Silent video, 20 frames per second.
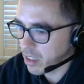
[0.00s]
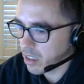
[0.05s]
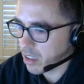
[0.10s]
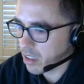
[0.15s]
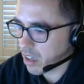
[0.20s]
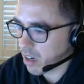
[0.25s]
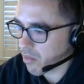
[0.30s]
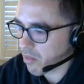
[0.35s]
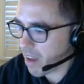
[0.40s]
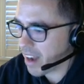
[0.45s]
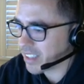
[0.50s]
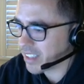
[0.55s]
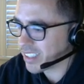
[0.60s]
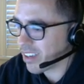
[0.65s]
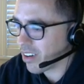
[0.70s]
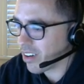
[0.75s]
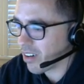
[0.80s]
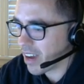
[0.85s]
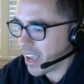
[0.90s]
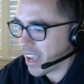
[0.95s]

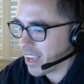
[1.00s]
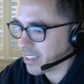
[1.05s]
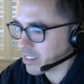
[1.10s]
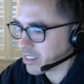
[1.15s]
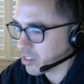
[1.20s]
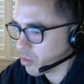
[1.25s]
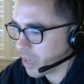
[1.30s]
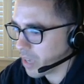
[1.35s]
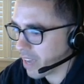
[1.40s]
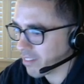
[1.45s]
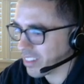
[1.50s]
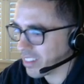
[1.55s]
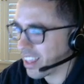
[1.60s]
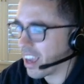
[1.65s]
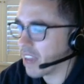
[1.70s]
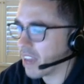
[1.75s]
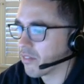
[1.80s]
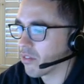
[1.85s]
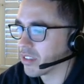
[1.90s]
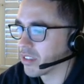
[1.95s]
Radatower asks, do we have
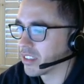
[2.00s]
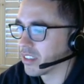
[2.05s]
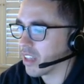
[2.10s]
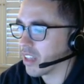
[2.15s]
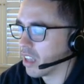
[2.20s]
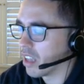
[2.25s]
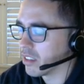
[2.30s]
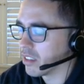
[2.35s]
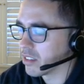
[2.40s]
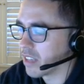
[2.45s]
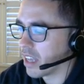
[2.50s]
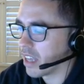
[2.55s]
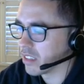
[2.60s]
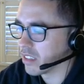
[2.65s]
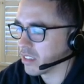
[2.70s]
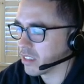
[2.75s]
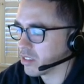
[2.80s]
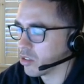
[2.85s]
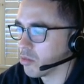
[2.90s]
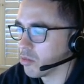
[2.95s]
line versus line stats?
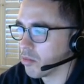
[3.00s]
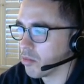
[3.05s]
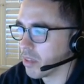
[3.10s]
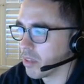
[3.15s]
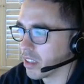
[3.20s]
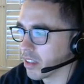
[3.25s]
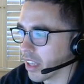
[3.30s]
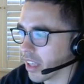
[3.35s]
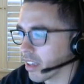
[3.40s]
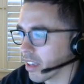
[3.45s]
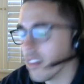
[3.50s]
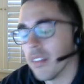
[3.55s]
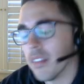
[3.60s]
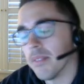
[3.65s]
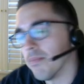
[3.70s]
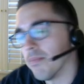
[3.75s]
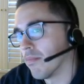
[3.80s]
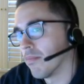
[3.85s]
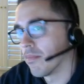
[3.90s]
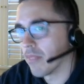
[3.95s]
I assume you mean like
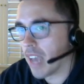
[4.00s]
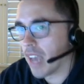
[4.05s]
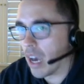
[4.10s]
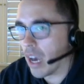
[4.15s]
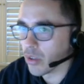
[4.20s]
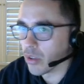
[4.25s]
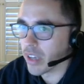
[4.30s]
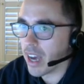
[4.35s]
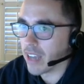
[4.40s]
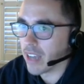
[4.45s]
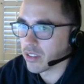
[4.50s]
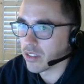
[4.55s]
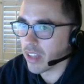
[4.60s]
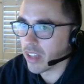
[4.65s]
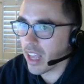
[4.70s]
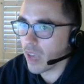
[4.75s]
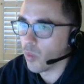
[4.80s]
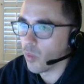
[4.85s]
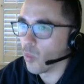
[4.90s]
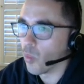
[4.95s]
how do guys on
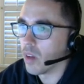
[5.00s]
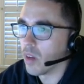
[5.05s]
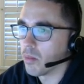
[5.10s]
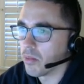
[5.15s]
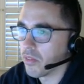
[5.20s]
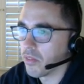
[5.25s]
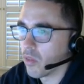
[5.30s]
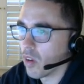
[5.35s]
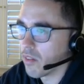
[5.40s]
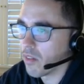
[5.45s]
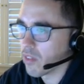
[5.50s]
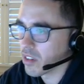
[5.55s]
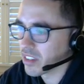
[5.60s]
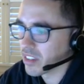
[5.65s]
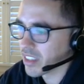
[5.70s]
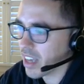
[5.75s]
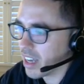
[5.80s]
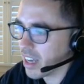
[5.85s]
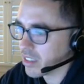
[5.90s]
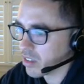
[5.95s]
line one perform
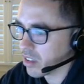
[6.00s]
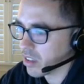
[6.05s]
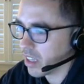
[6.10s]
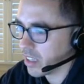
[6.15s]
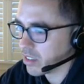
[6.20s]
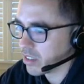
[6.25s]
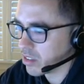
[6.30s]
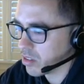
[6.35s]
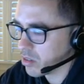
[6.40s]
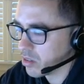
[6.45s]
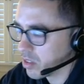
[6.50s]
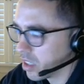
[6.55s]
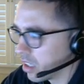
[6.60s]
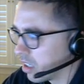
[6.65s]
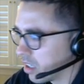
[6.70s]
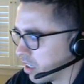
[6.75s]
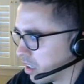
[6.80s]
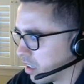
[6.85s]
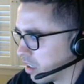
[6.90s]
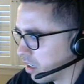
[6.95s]
versus guys on line two.
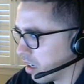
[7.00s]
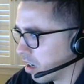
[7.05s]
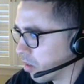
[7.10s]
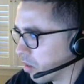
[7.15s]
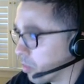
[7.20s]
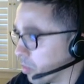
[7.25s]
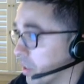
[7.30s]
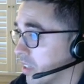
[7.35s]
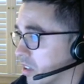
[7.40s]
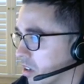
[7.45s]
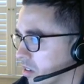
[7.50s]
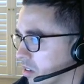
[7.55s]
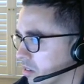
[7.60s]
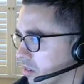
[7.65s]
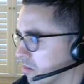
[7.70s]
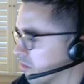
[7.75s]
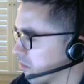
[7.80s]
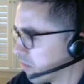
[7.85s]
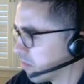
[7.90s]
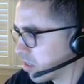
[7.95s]
We don't.
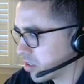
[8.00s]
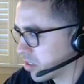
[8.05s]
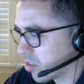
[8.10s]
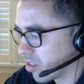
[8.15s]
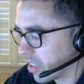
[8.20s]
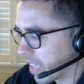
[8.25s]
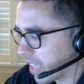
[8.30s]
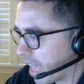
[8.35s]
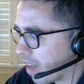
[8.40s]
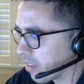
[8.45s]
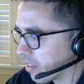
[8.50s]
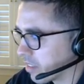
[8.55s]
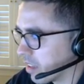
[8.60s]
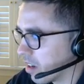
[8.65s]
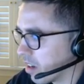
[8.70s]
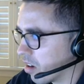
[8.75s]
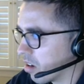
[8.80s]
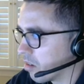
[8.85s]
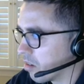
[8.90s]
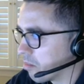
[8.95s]
They're certainly out
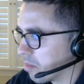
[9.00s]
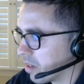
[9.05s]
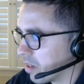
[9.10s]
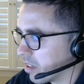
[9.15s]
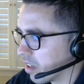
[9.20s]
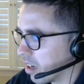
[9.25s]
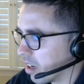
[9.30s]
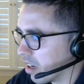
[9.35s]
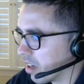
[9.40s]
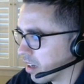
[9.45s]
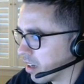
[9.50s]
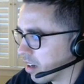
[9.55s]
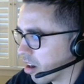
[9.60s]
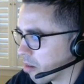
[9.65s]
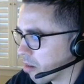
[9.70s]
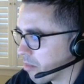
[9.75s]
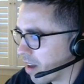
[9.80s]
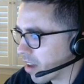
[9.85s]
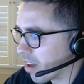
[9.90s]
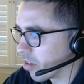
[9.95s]
there, but
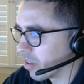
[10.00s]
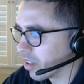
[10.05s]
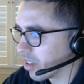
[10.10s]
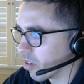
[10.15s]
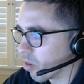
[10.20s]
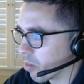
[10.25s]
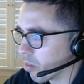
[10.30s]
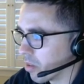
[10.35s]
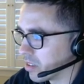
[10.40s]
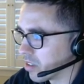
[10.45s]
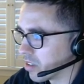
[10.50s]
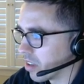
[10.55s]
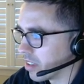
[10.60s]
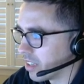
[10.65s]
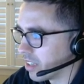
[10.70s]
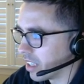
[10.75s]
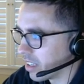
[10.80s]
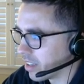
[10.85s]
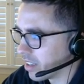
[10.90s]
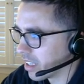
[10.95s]
our model incorporates all the
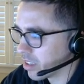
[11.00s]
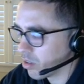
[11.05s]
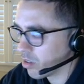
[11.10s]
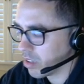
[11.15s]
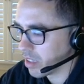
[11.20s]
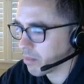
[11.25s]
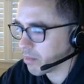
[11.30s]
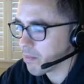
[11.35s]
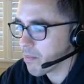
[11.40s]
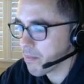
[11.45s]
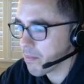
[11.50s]
data that you need.